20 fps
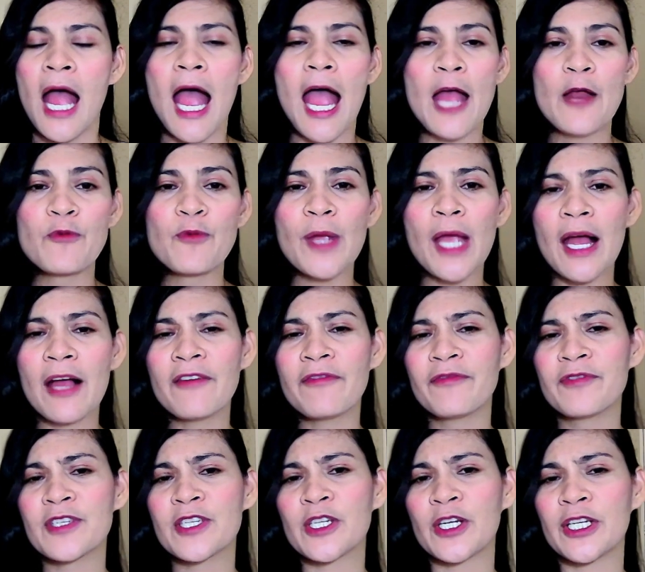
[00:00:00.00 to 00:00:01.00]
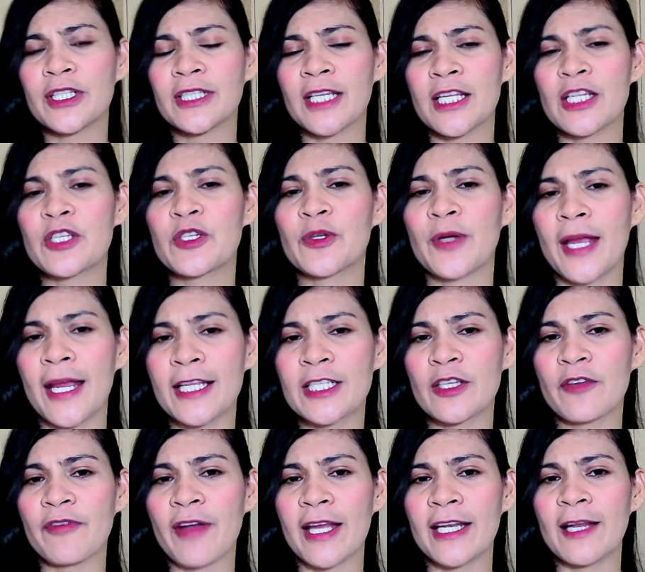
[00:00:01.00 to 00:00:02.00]
And we have certain traits
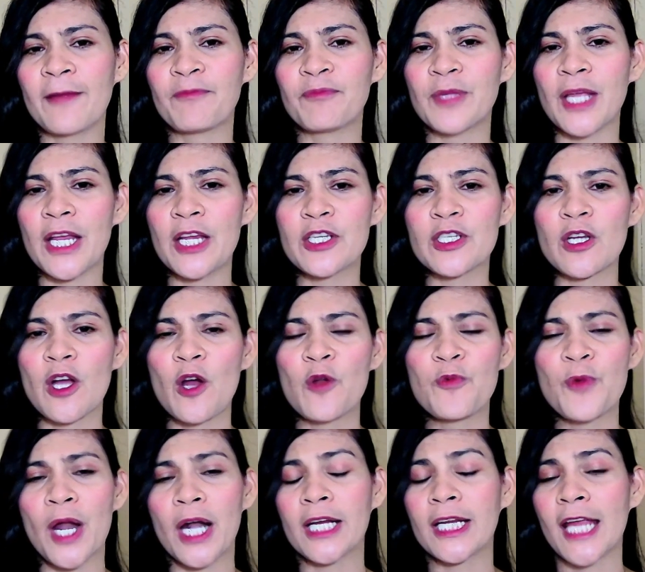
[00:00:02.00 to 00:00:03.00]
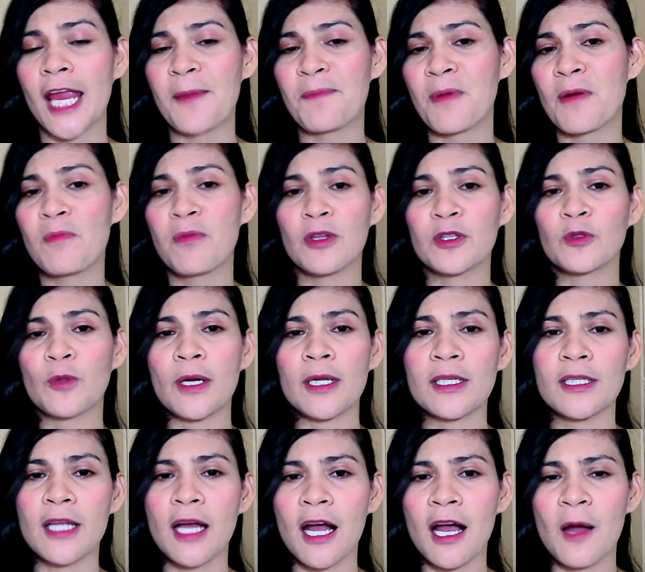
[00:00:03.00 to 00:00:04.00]
of adaptation. We are capable to
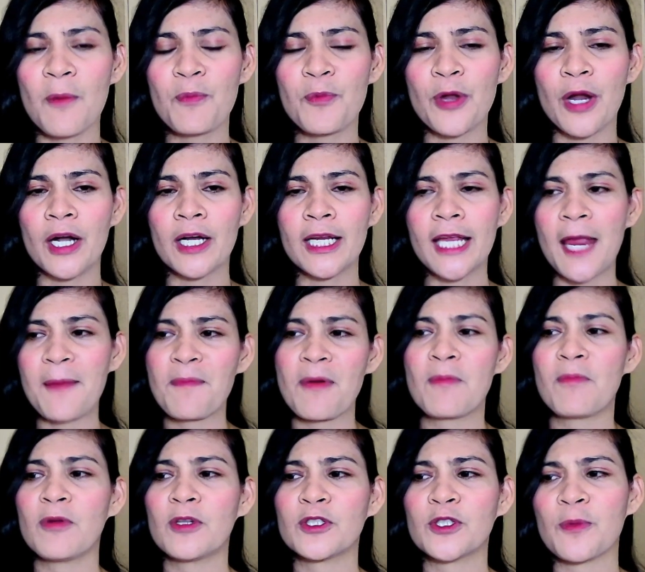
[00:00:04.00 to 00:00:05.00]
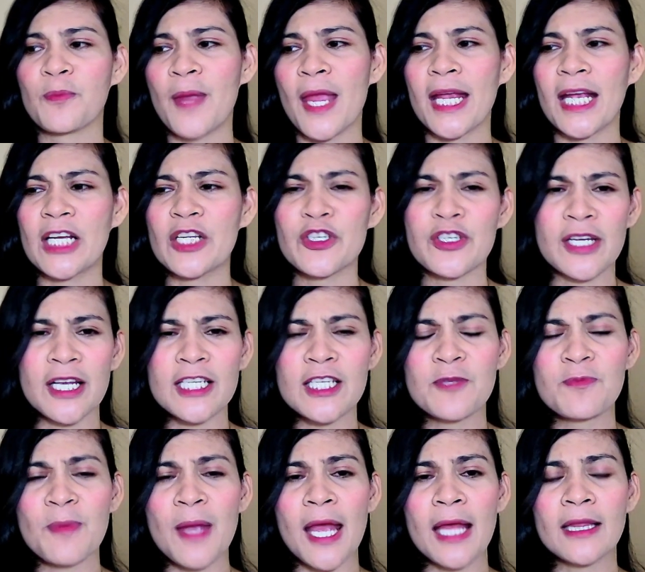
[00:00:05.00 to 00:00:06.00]
adapt. We are capable to make
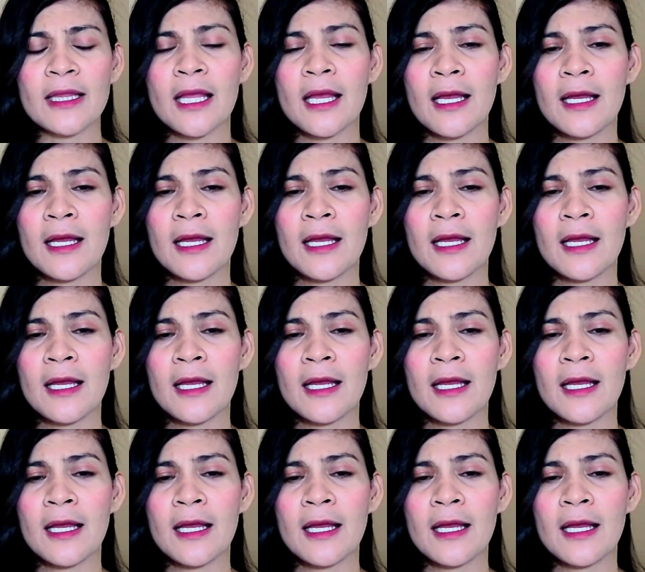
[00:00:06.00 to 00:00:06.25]
adjustment.